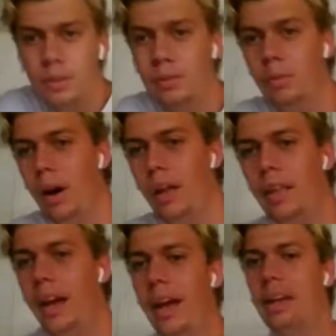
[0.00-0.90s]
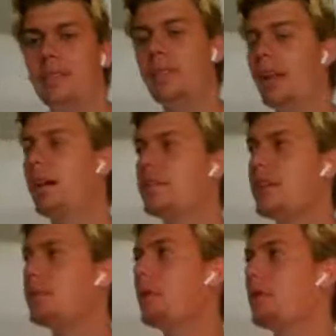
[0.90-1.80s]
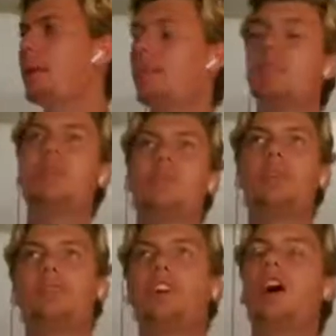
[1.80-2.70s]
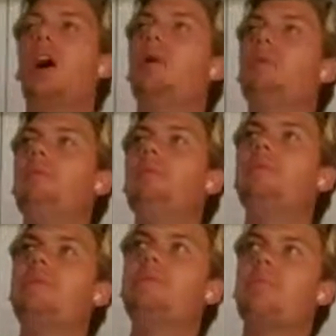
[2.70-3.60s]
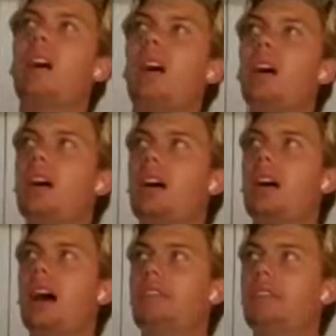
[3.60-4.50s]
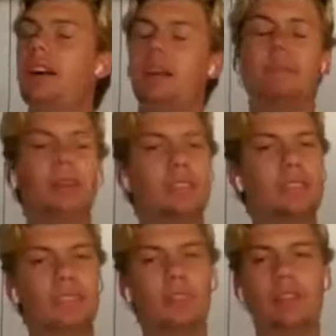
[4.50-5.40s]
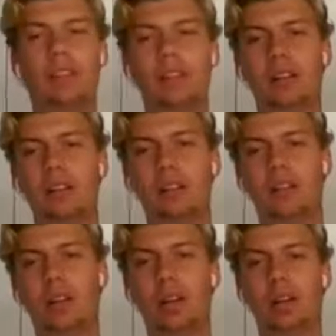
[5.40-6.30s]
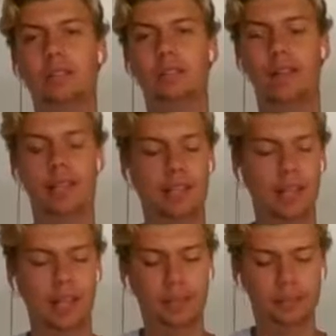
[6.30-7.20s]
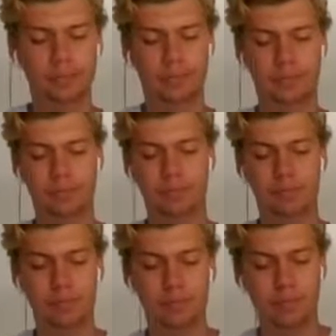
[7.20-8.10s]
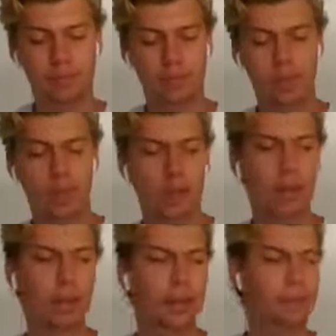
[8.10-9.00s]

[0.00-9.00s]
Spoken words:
But then when I was on my way home from Utah, after I posted the video Friday night, on